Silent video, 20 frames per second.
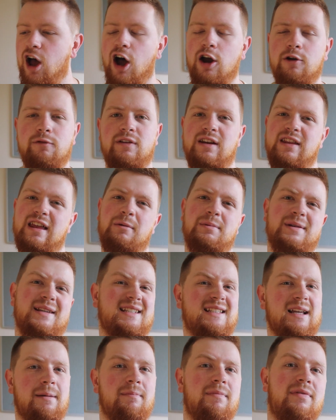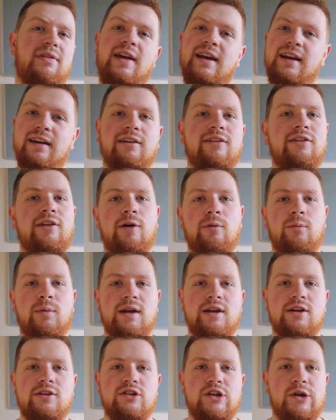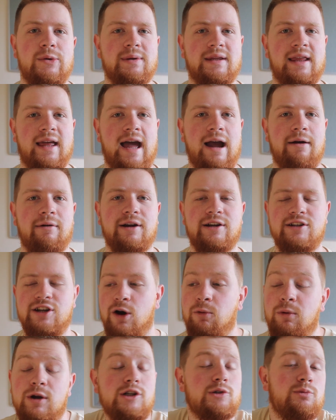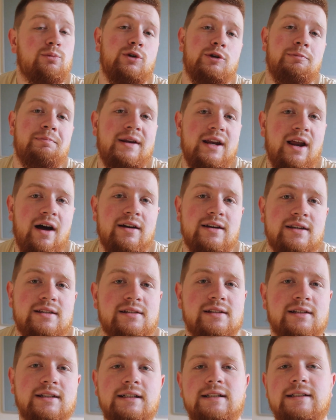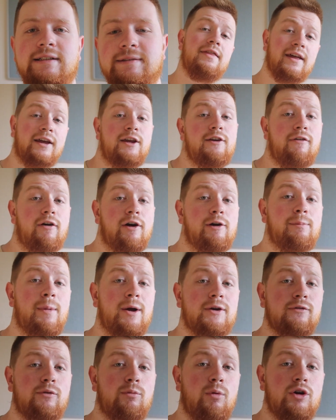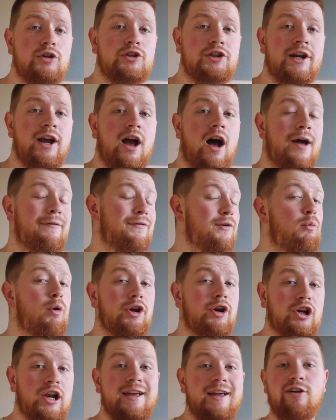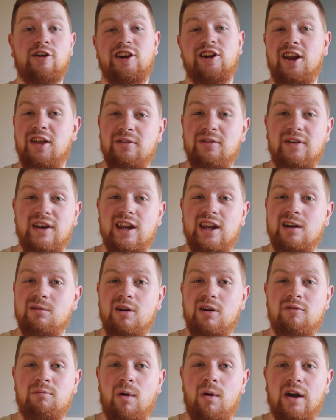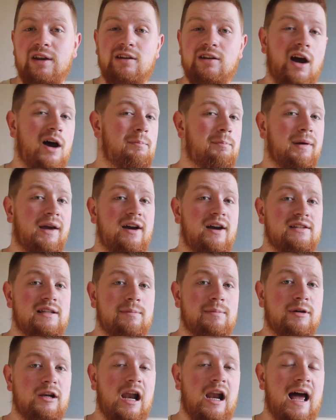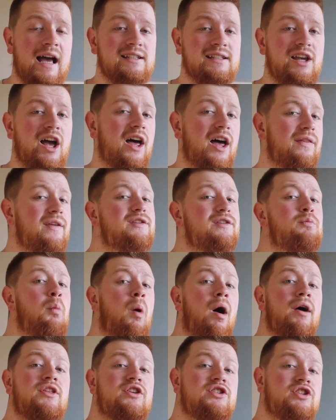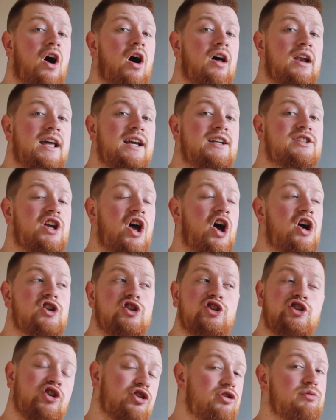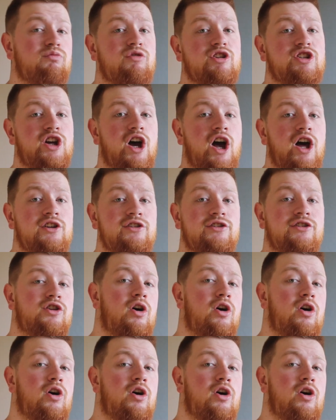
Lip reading: Hopefully there'll be something that we can do with the character, which would be nice. Thank you very much for watching. If you want to click on another video of mine, because I'm class, this is why the Daleks shouldn't return to